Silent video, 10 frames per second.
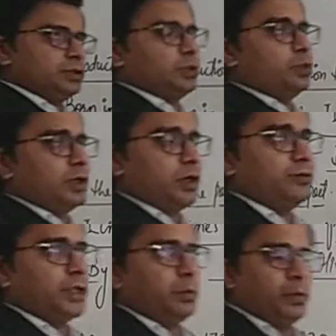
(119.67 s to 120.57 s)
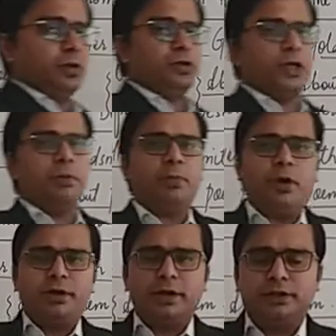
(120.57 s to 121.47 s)
the one of the most
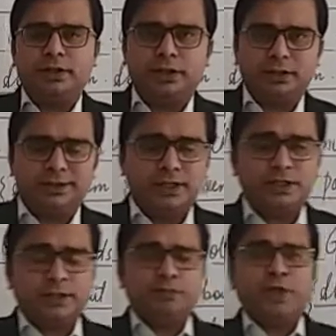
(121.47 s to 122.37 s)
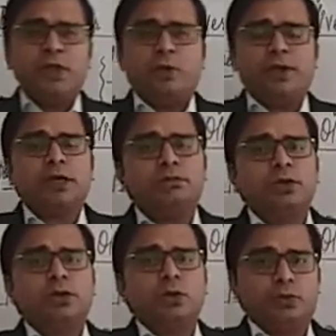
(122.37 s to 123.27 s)
important thing, that
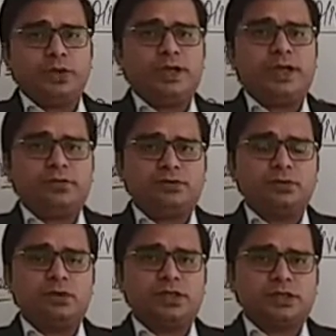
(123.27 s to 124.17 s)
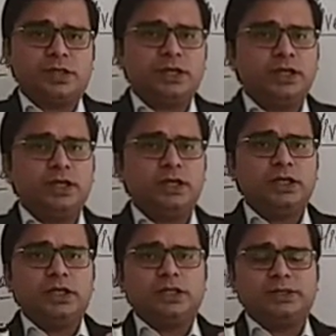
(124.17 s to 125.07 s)
whenever have to
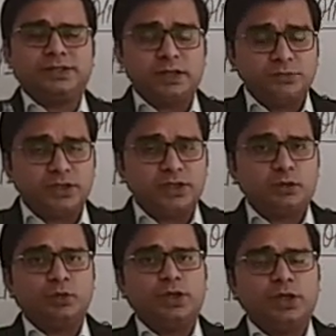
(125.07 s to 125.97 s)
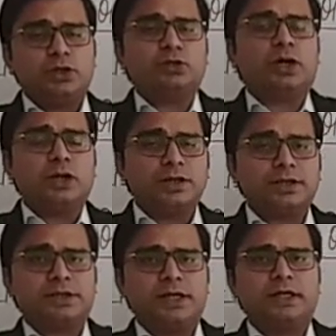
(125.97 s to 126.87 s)
study something, we need to
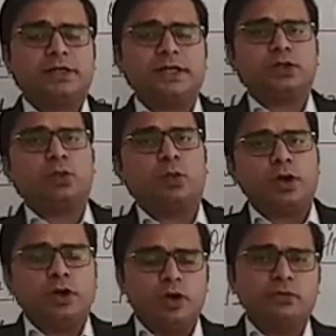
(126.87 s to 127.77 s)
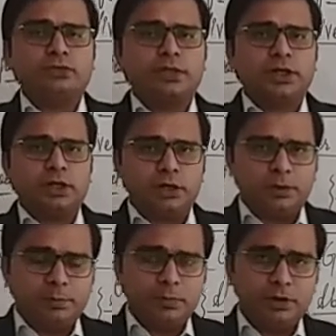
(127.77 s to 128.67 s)
understand that one of the
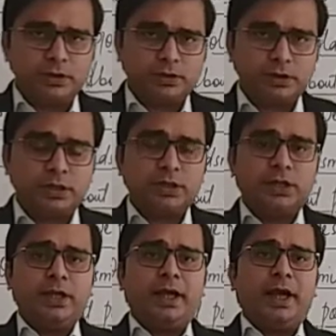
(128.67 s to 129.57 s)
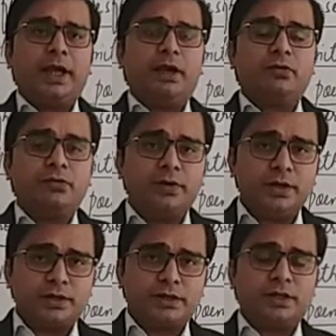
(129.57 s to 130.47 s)
topmost and
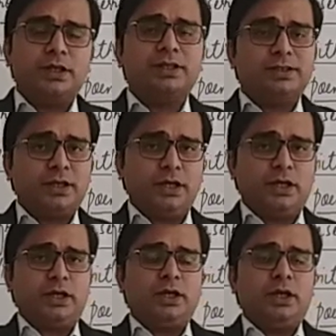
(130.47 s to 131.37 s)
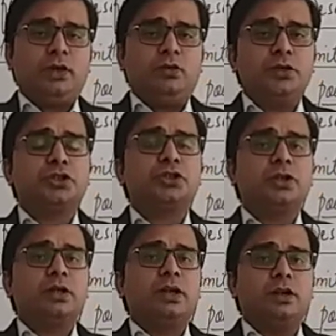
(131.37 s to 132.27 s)
first thing we
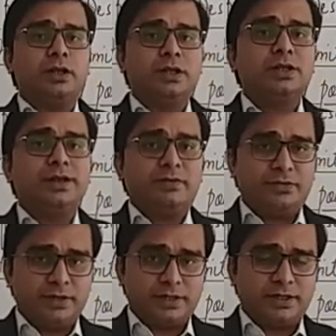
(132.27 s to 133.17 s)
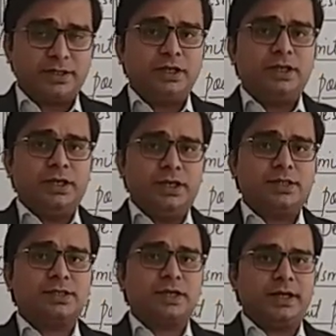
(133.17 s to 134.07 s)
should learn first
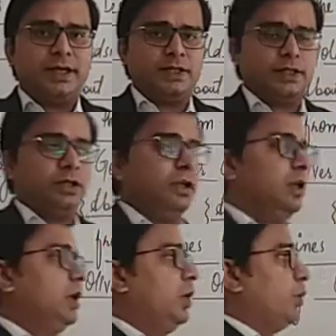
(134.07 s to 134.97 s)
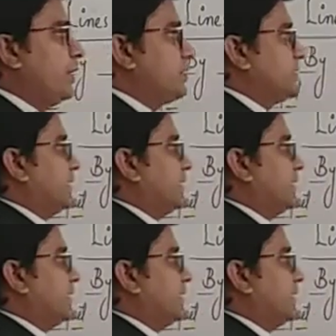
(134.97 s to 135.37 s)
is the title. What is the